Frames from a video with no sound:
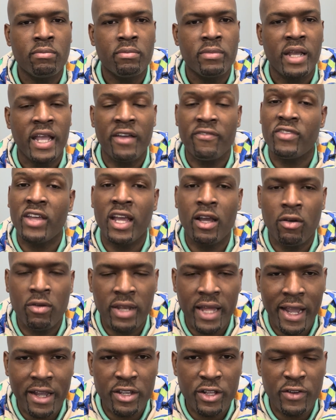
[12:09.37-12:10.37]
And if they don't
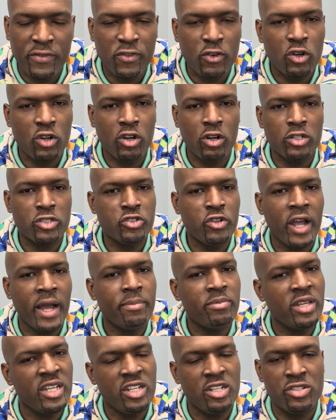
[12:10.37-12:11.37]
allow you to full court
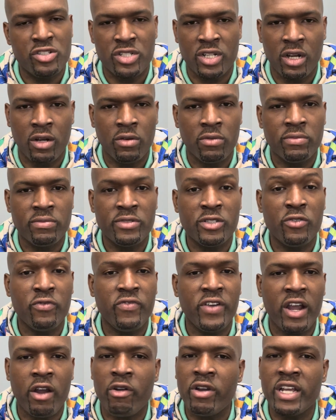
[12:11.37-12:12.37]
trap, then you zone. Do
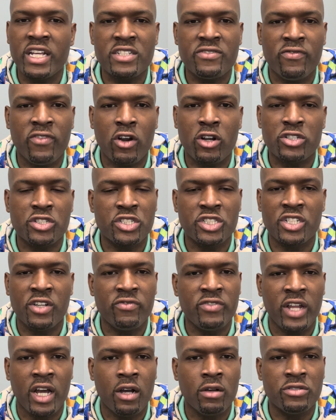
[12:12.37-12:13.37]
various versions
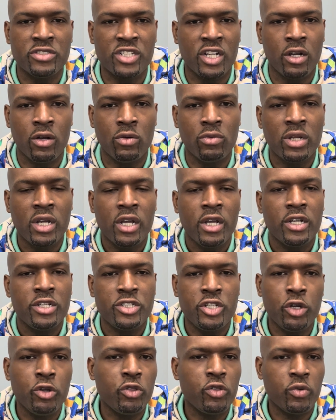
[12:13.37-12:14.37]
of zone.
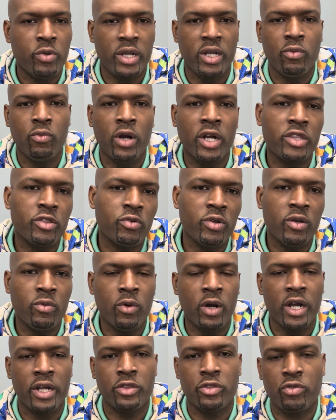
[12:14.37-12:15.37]
2-3,
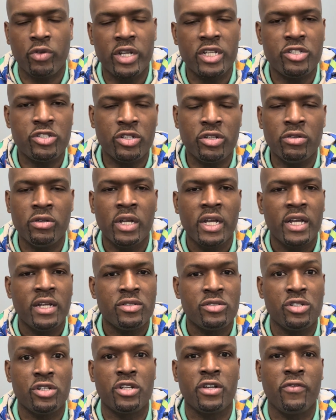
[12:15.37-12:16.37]
1-3-1, 3-2
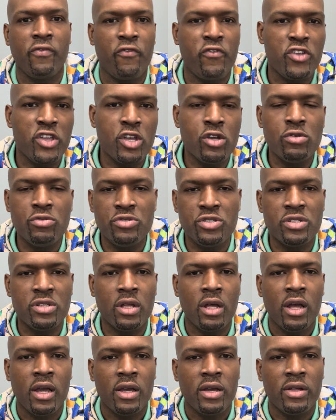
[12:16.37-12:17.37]
to confuse
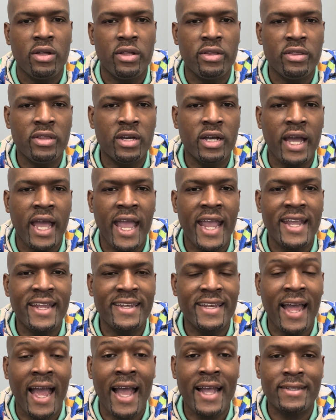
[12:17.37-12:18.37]
the 8,
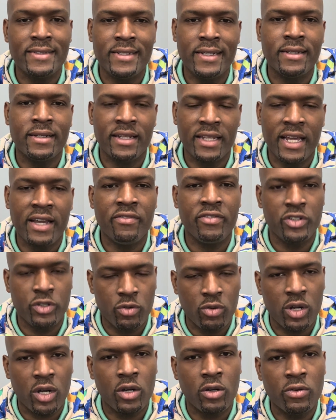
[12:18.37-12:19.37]
9, 10,
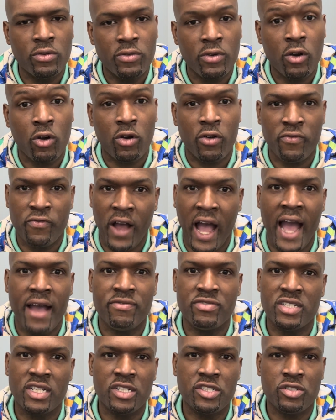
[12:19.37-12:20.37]
11-year-old or 5,
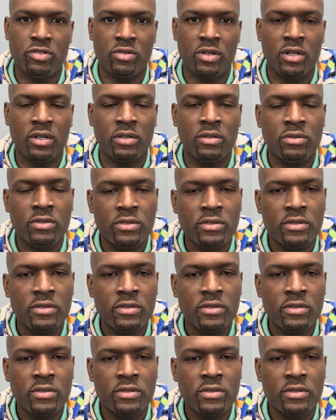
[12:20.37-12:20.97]
6-year-old,